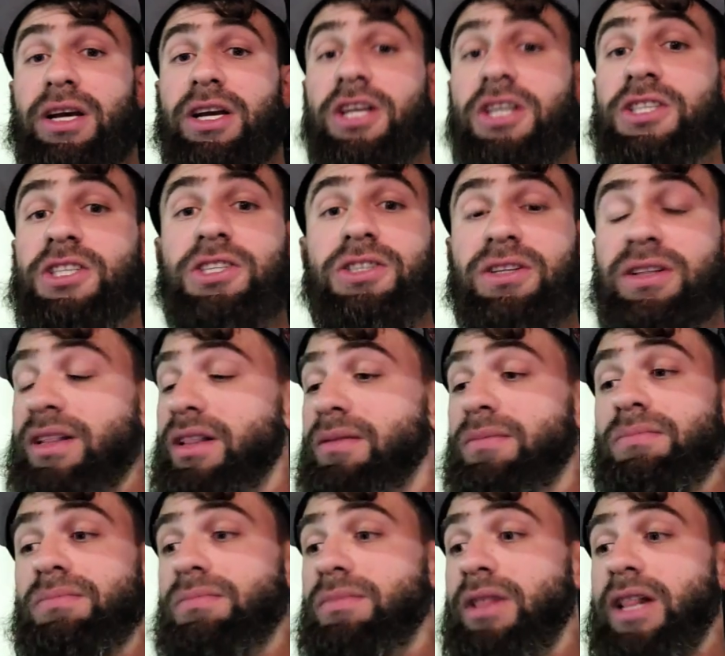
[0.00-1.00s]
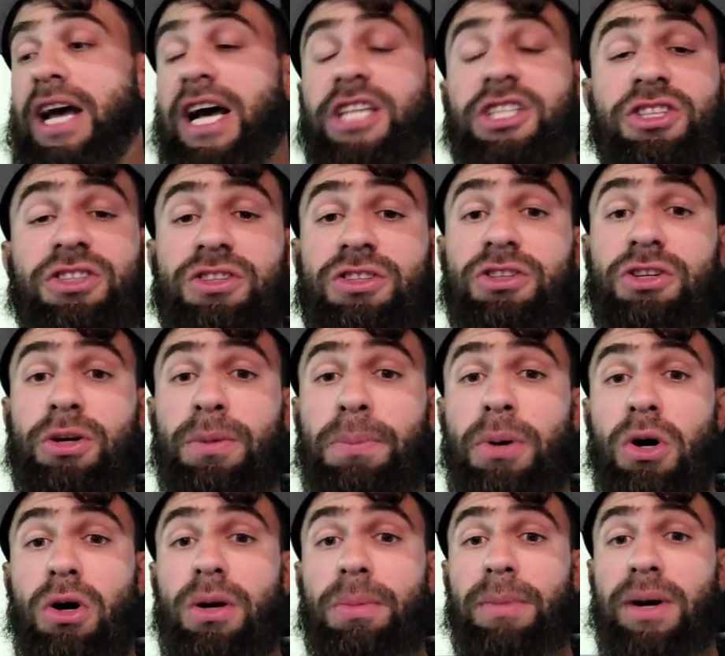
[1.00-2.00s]
is last two
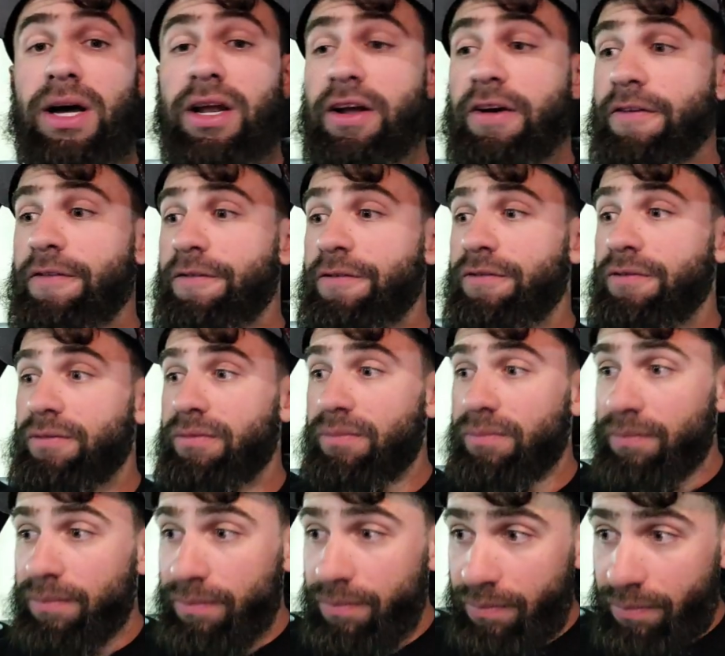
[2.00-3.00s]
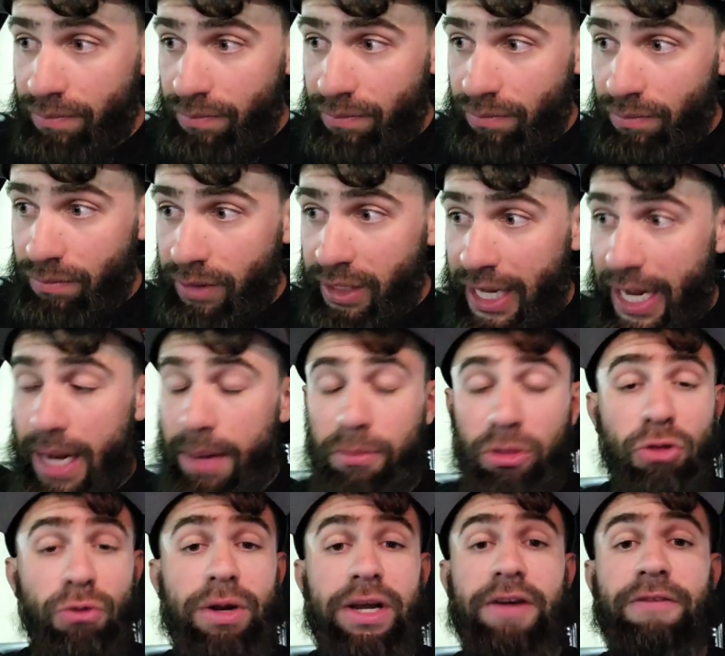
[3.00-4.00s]
Pokemon of game
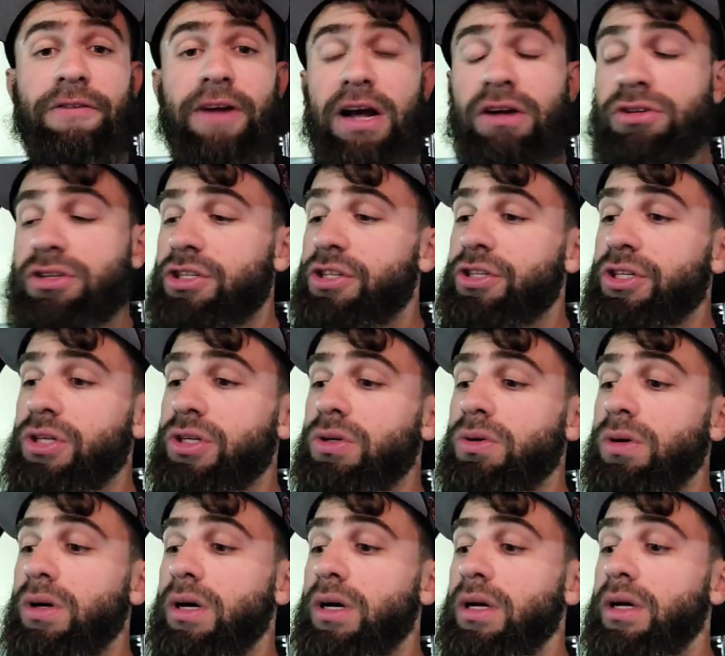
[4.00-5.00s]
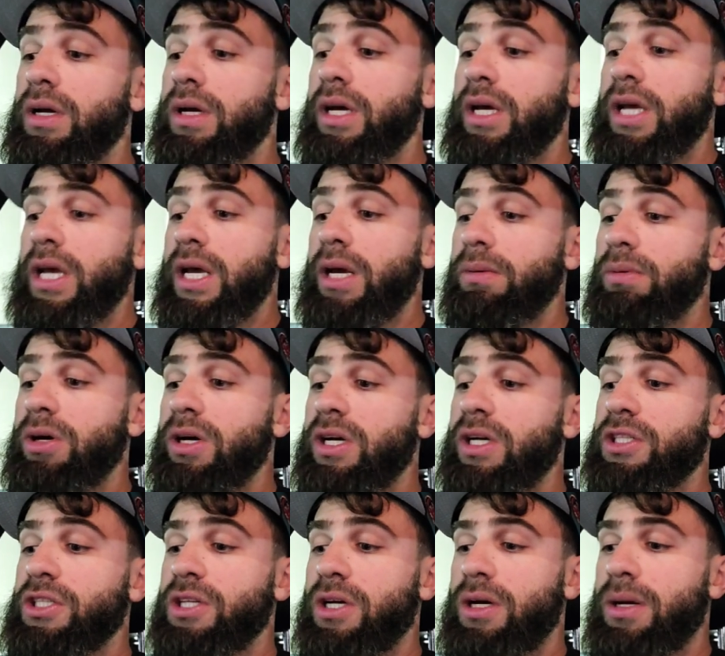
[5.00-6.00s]
three of round two, it
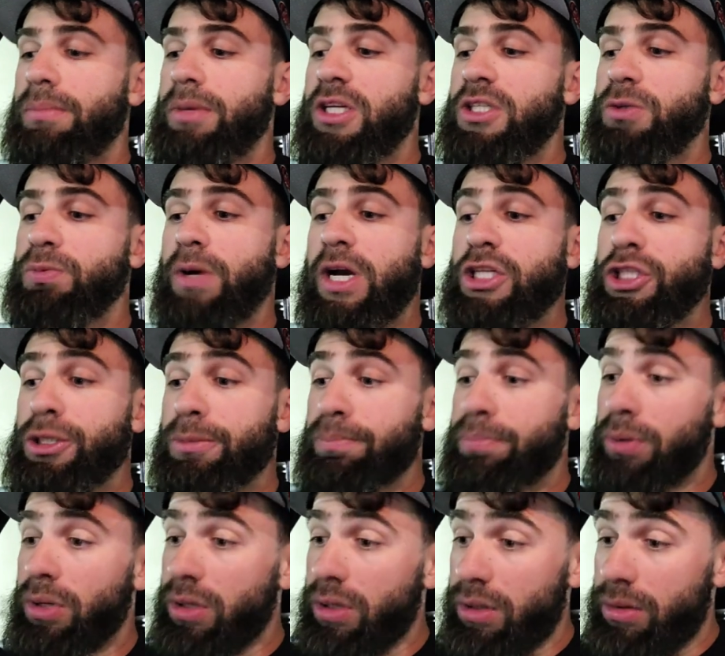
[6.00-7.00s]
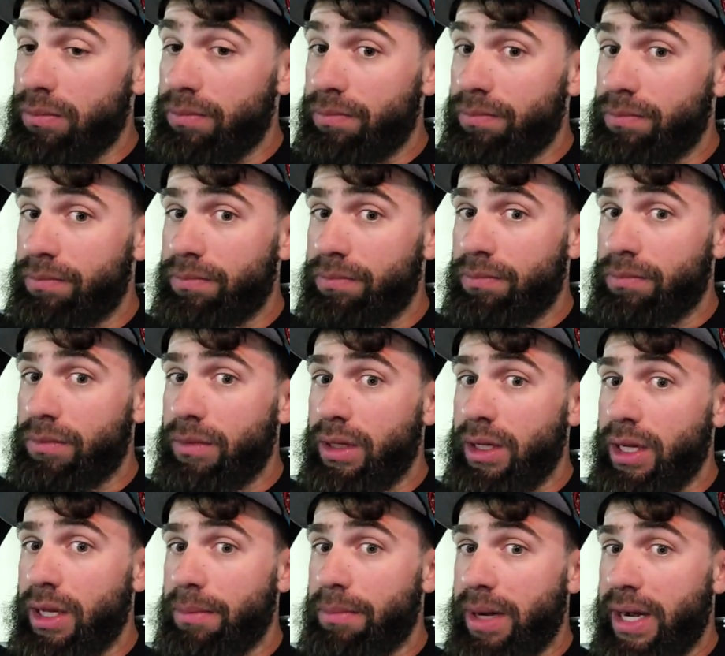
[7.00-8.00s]
was his Raging Bolt
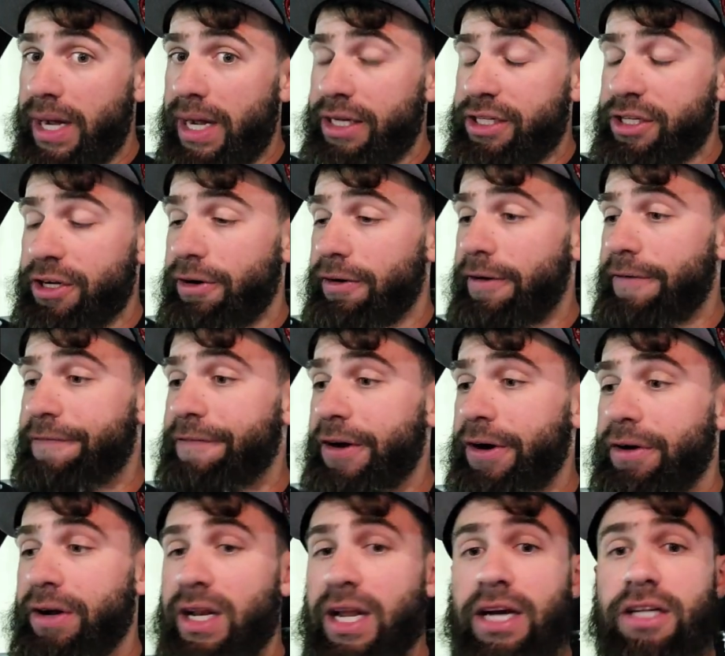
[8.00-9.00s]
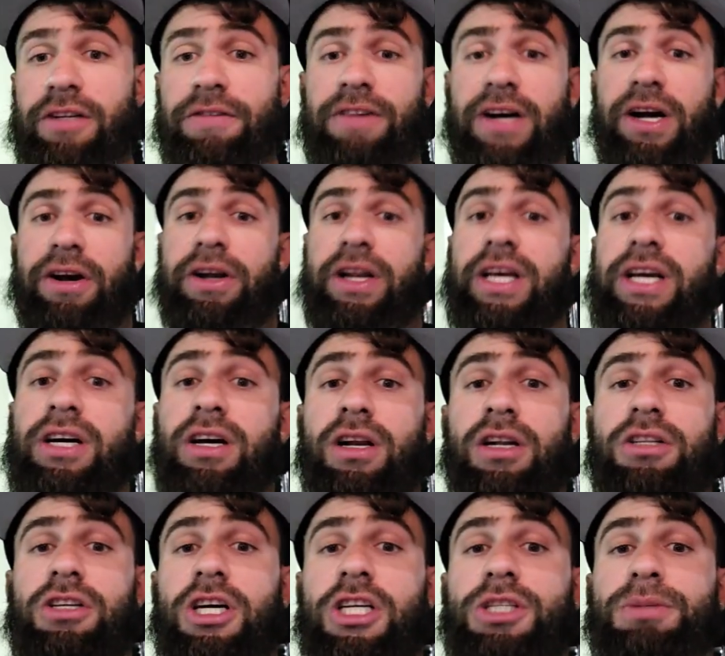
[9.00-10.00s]
and my Terra Fairy Electivire, and he
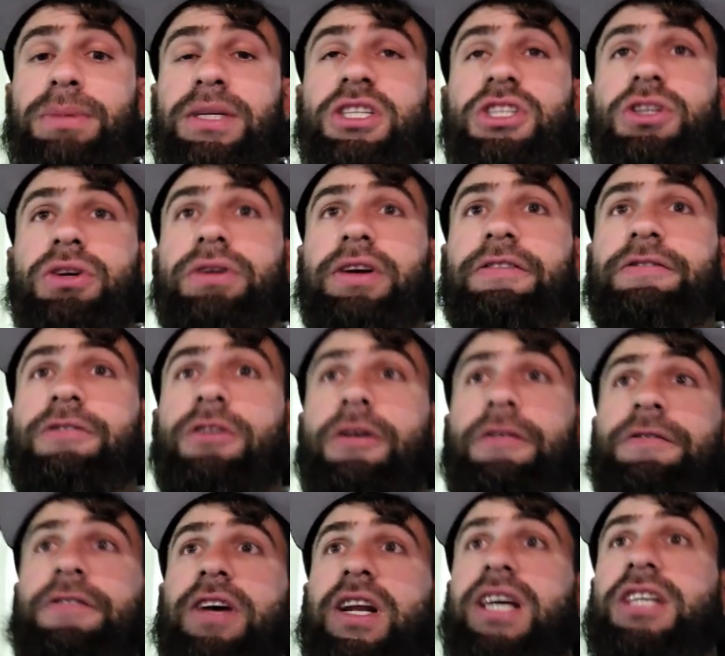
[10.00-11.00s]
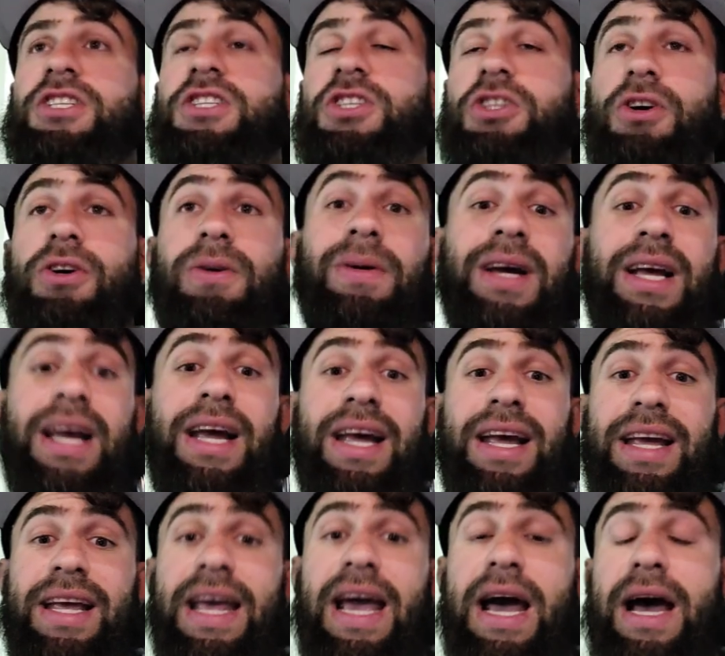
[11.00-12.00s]
couldn't touch me, so he forfeited. So
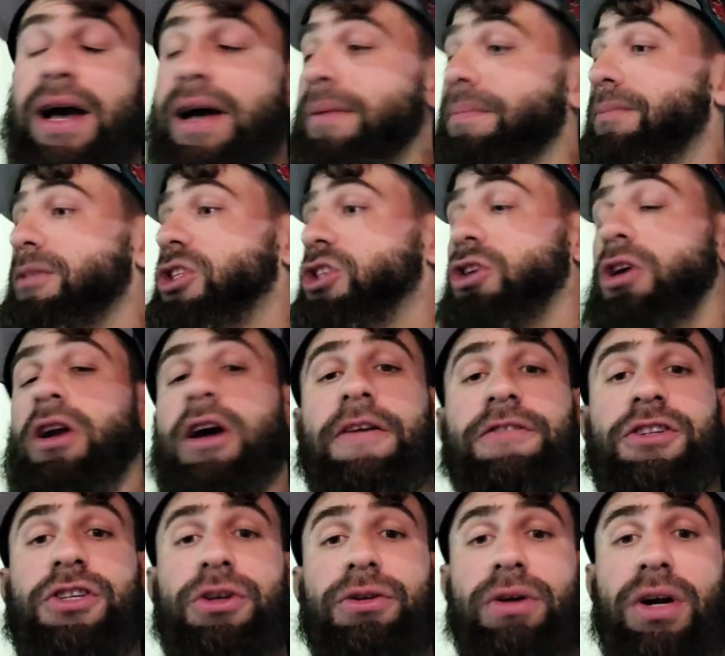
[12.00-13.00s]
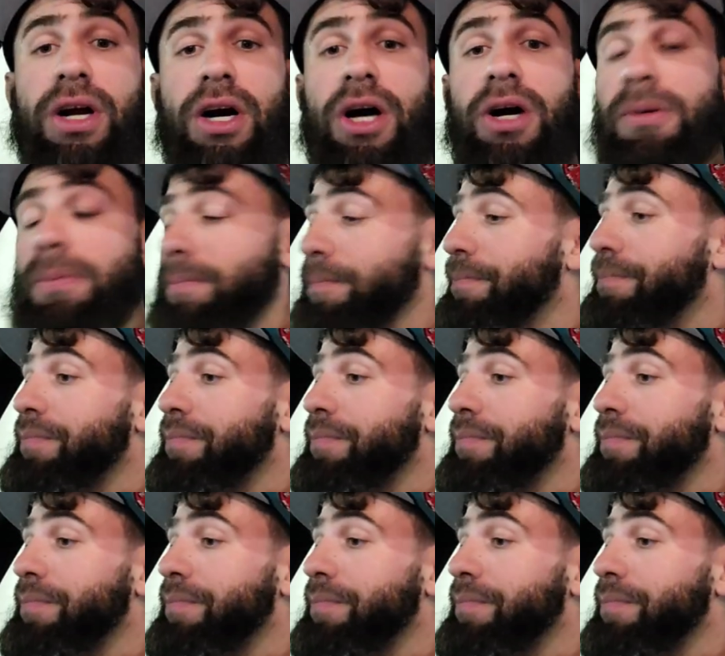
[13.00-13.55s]
yeah, start off 2-0.